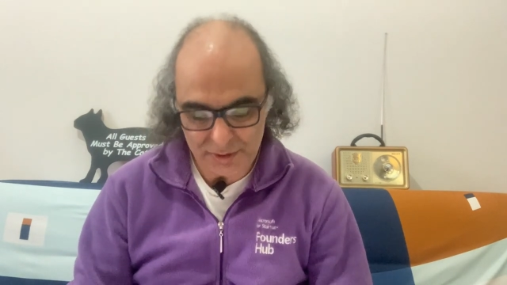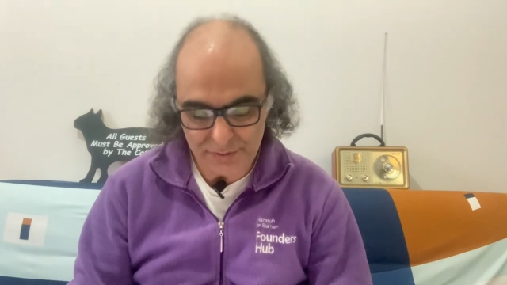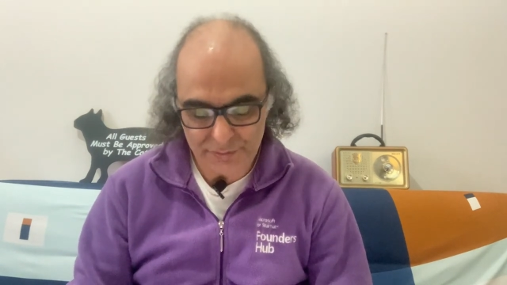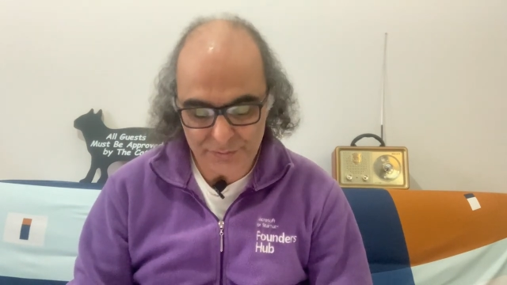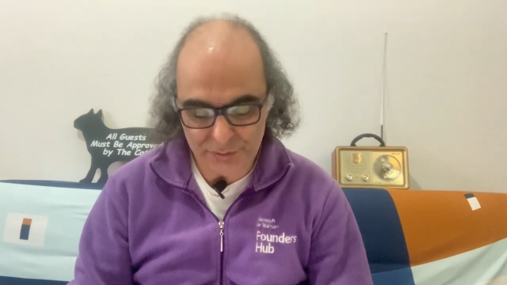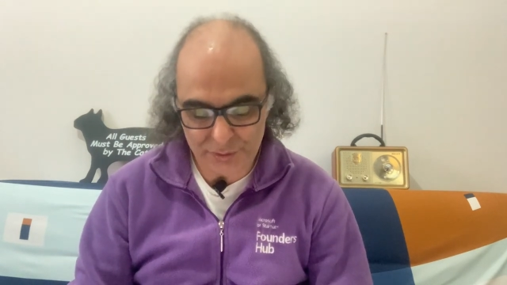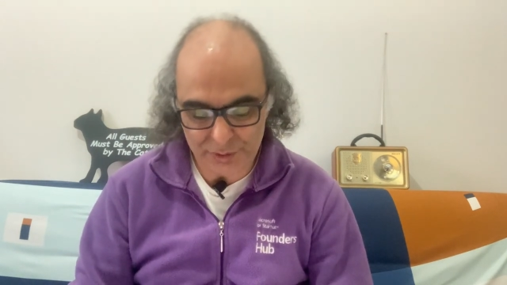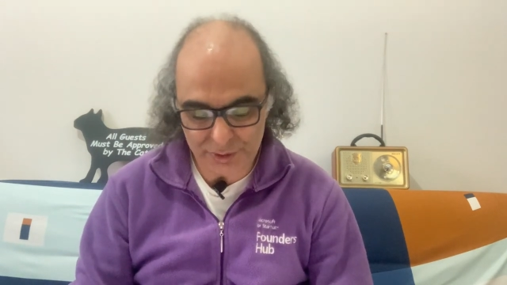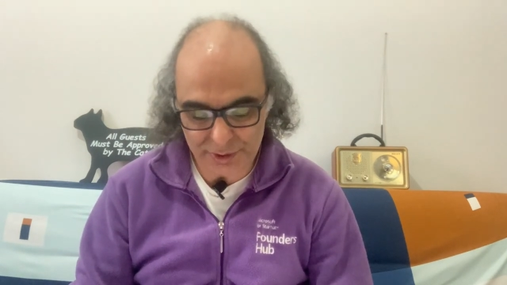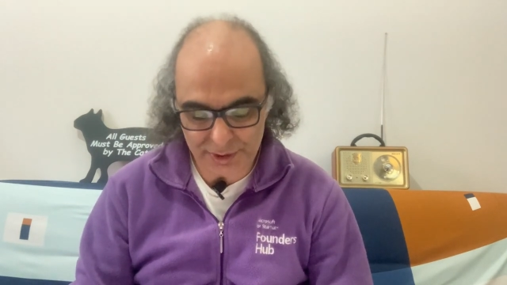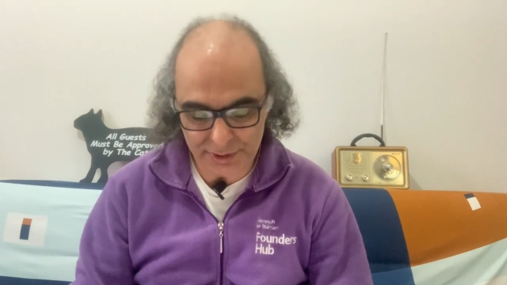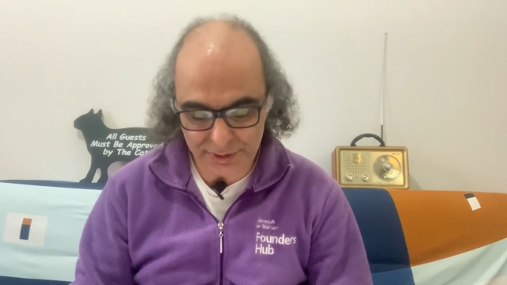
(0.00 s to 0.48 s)

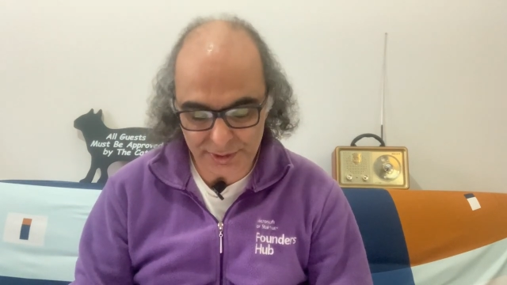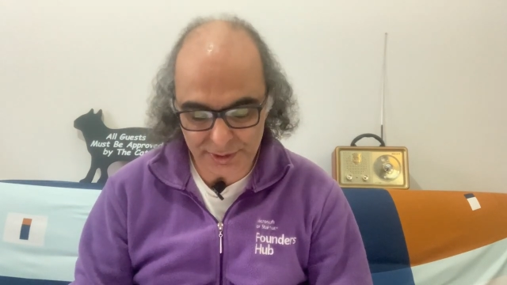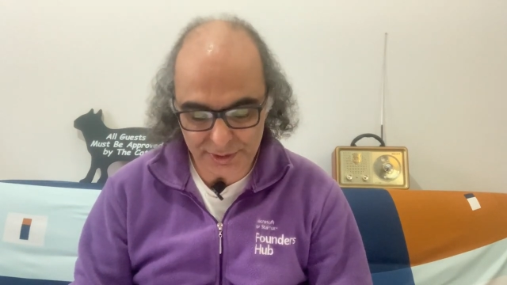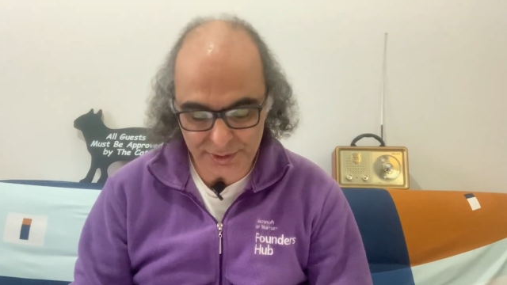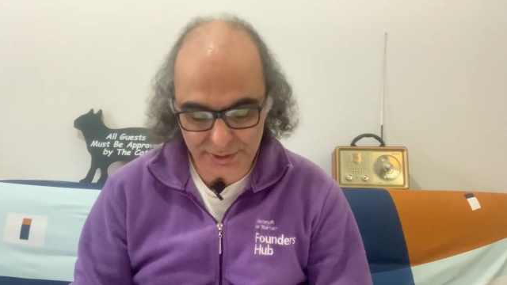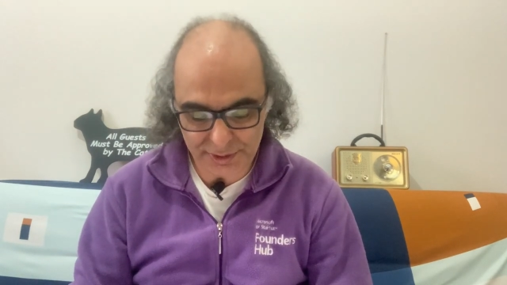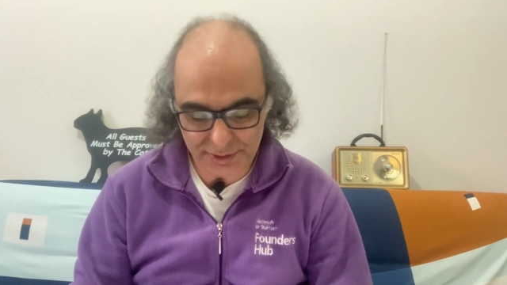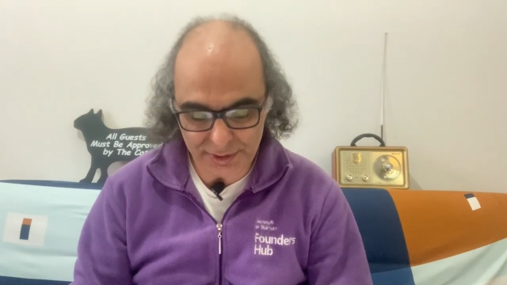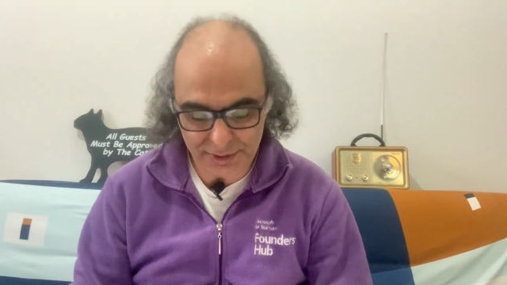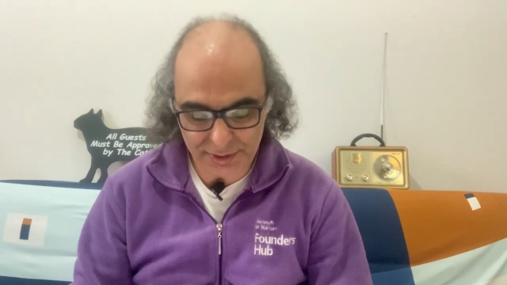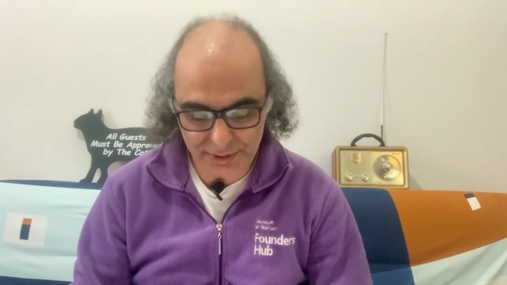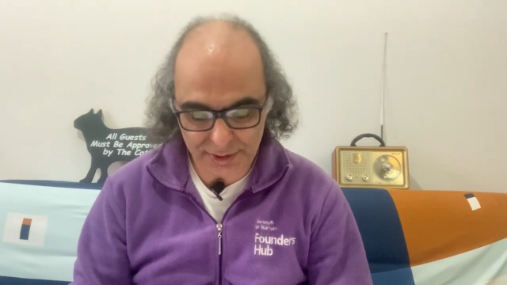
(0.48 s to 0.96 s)

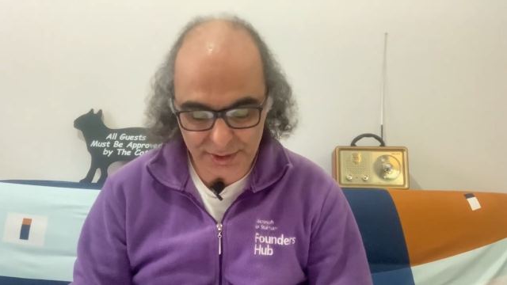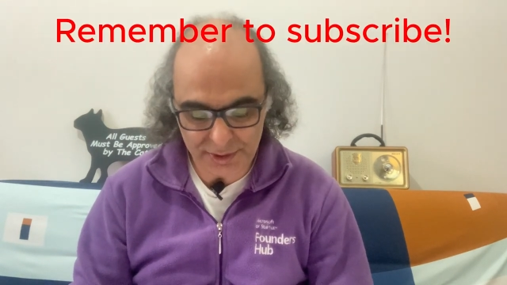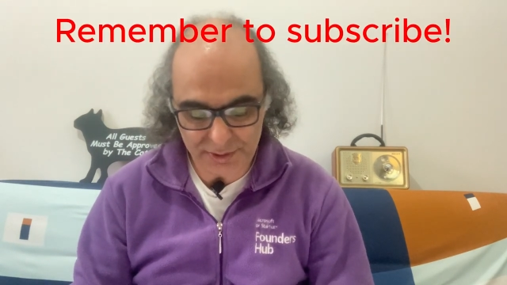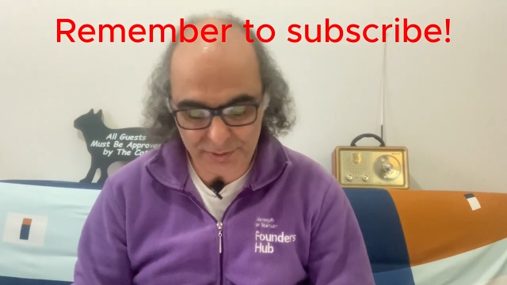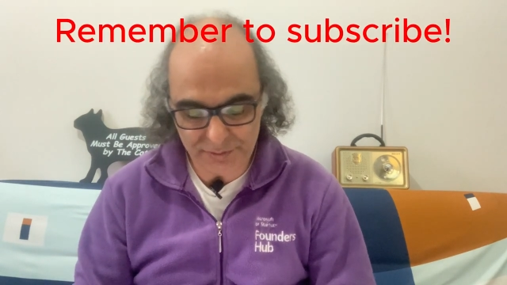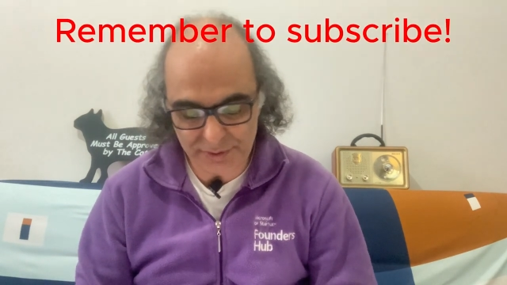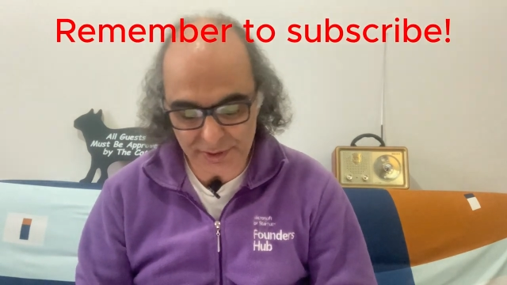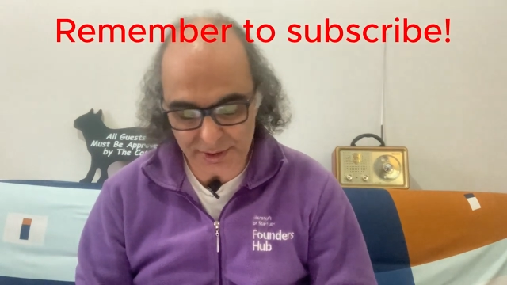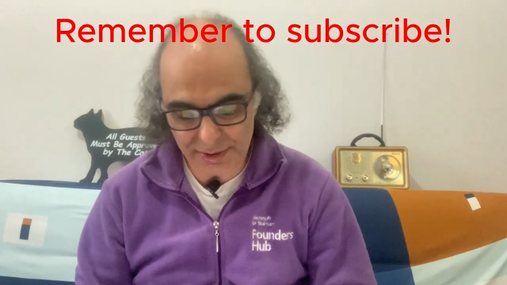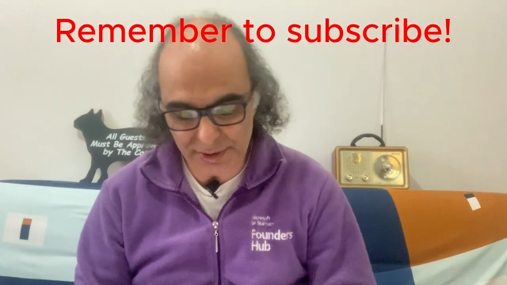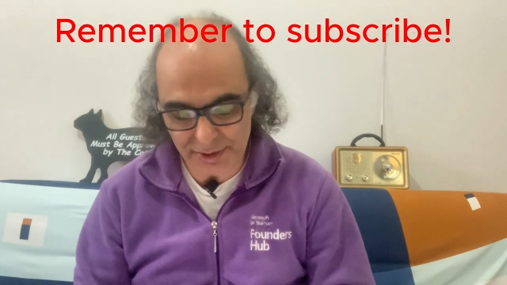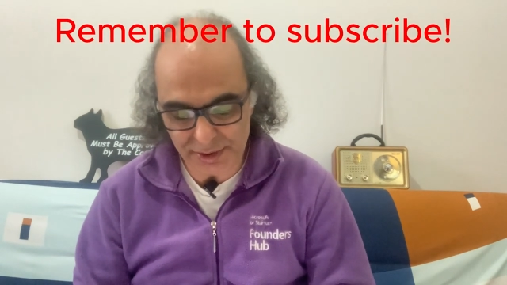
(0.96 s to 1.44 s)
491,